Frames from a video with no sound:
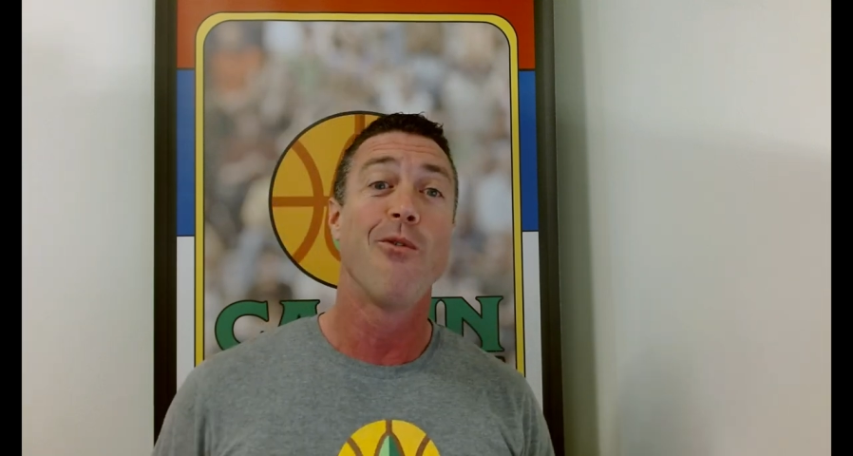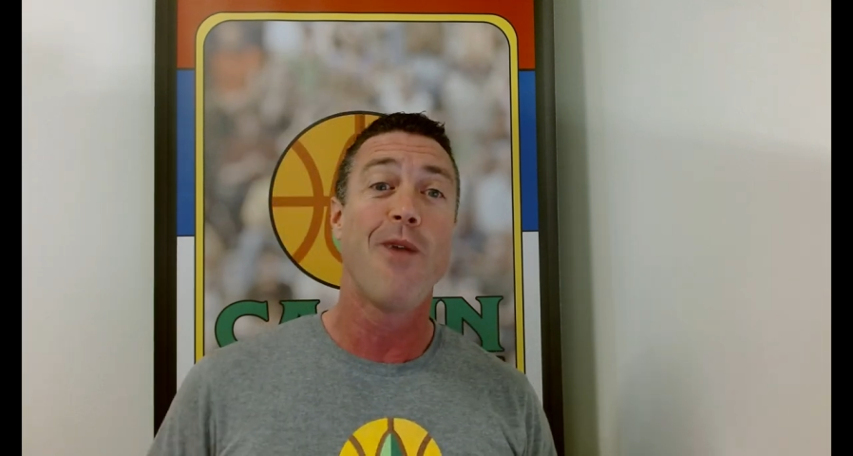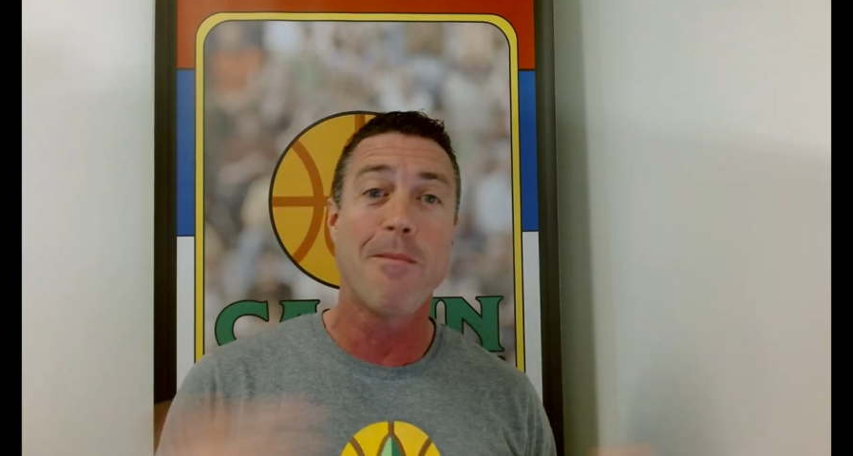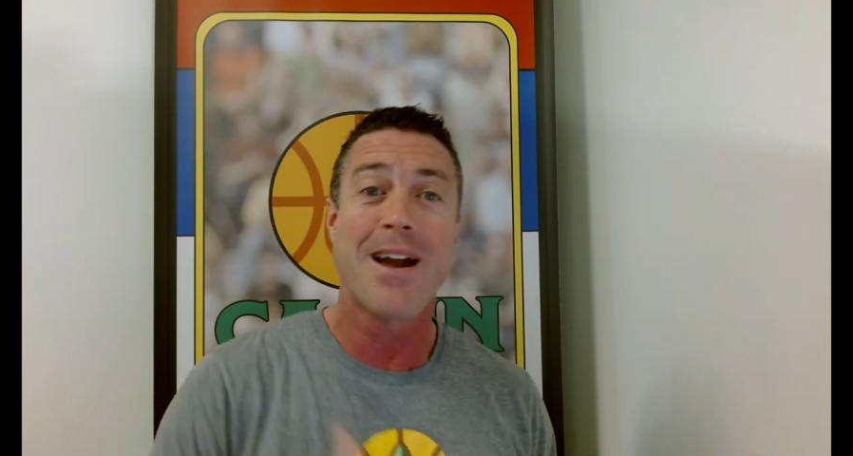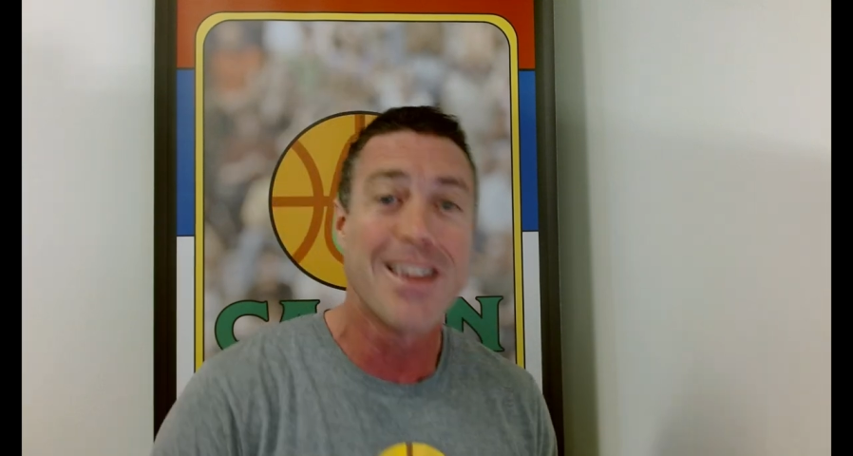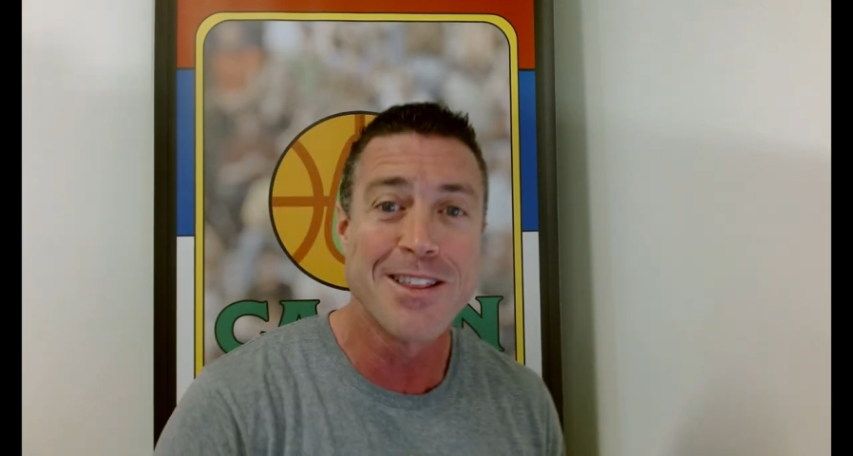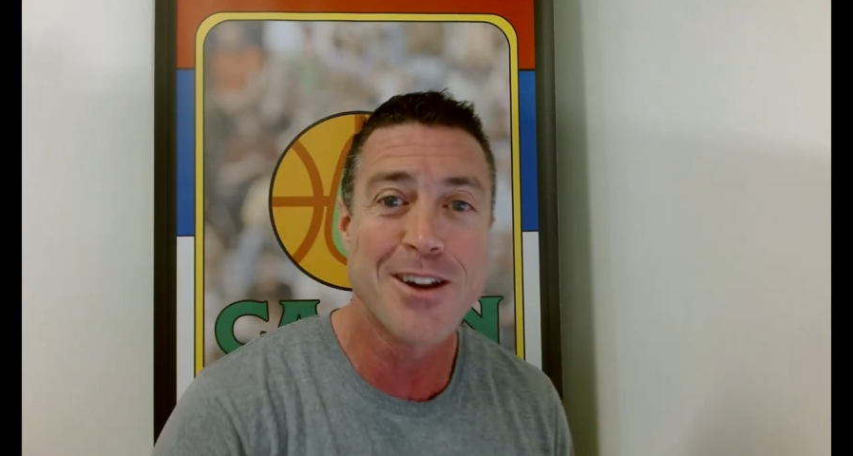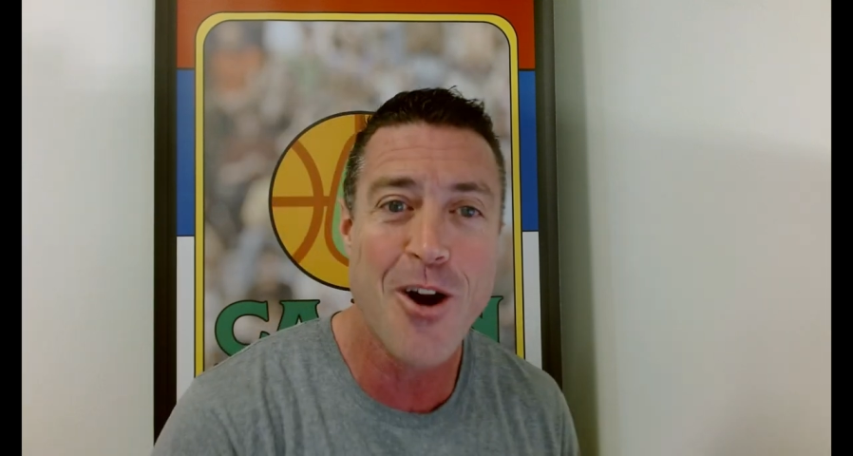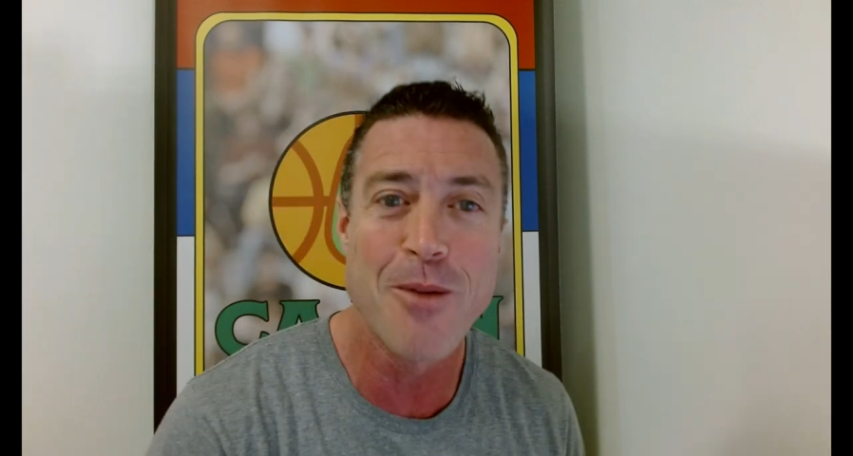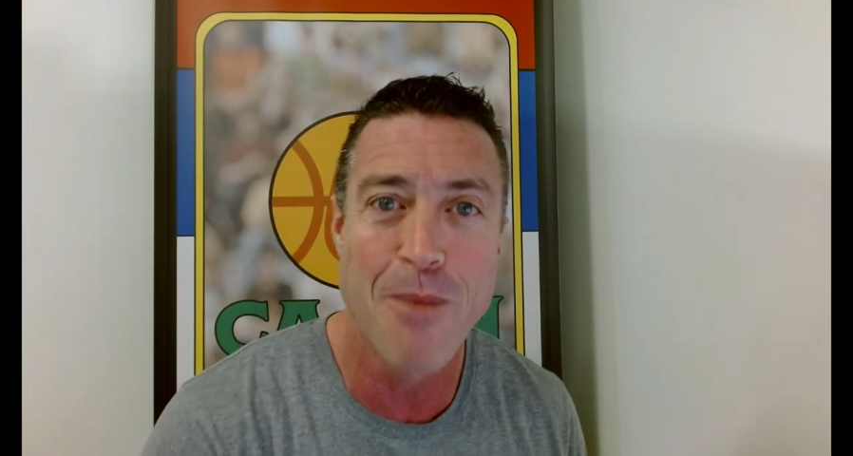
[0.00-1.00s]
Right back into the
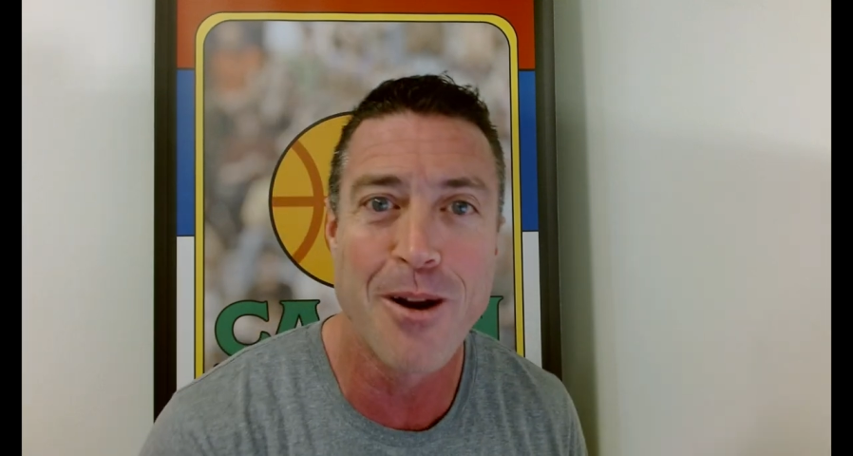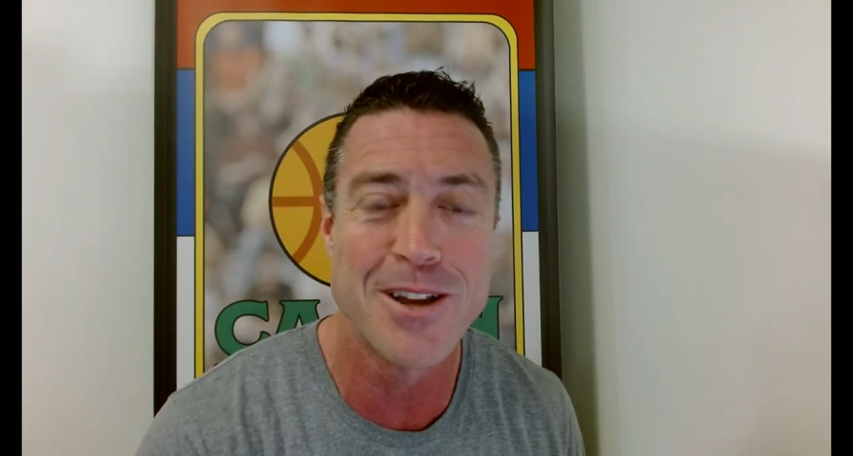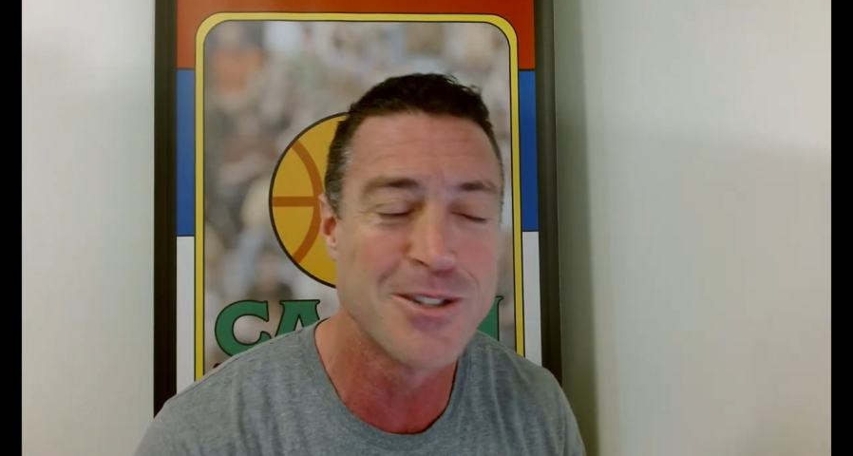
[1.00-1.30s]
card market.